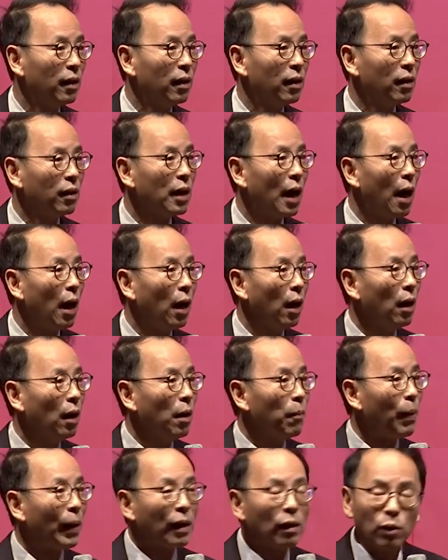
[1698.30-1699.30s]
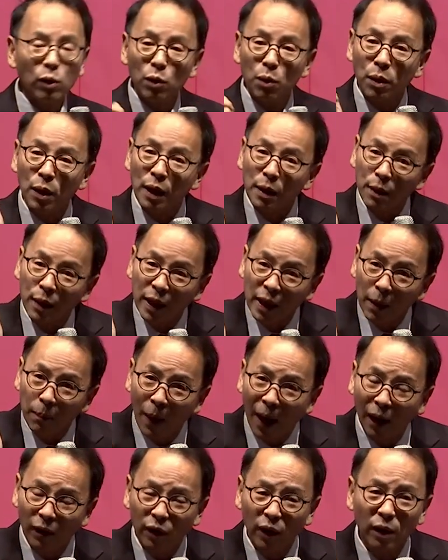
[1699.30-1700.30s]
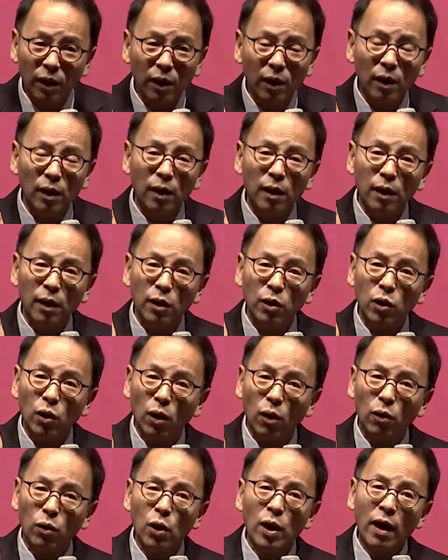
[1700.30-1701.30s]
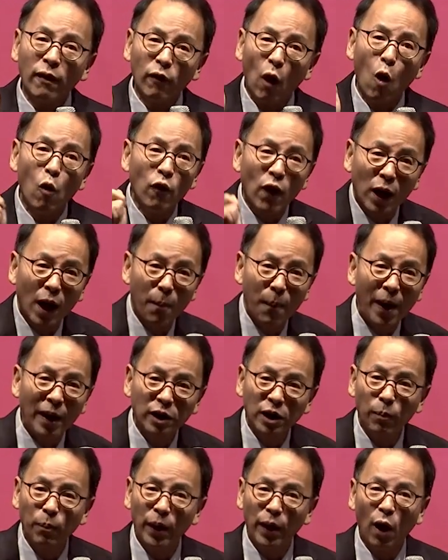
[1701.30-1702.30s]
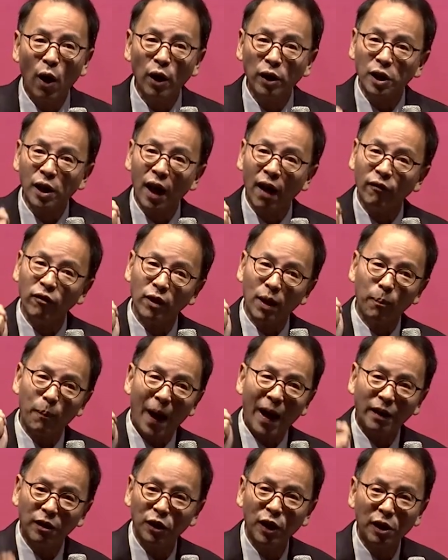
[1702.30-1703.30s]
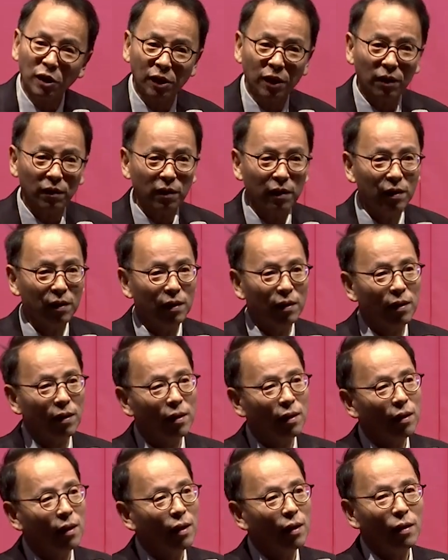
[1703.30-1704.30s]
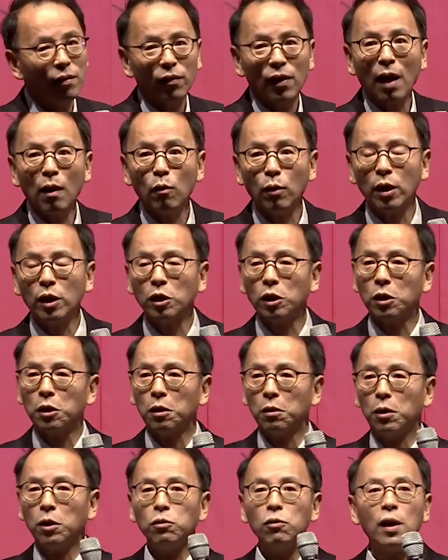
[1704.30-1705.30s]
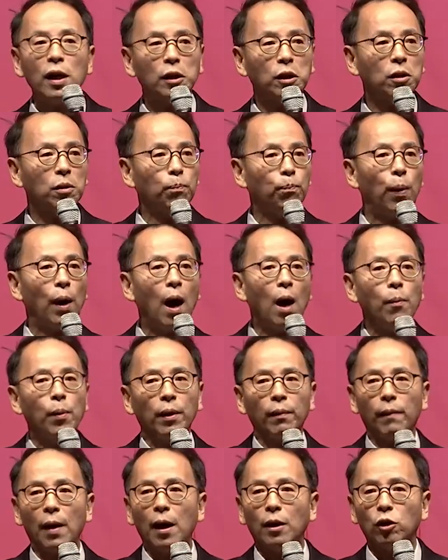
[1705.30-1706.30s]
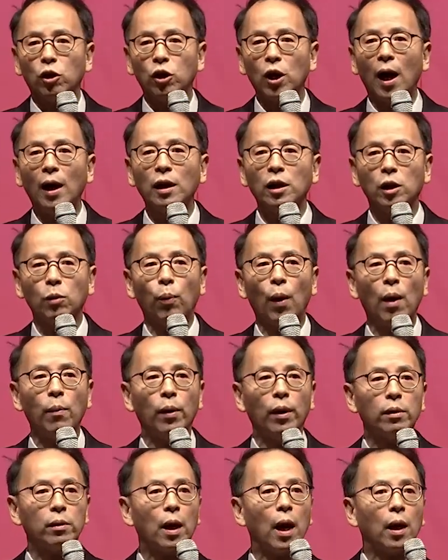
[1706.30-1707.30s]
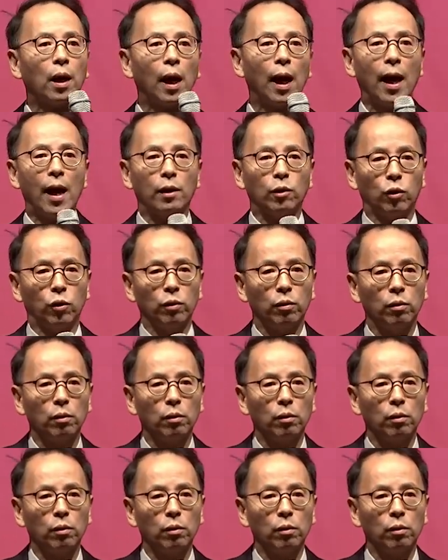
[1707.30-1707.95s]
Yeah, but you think about it. You have overcapacity because you have the bad system. Now the U.S. problem and China's problem, they are clashing.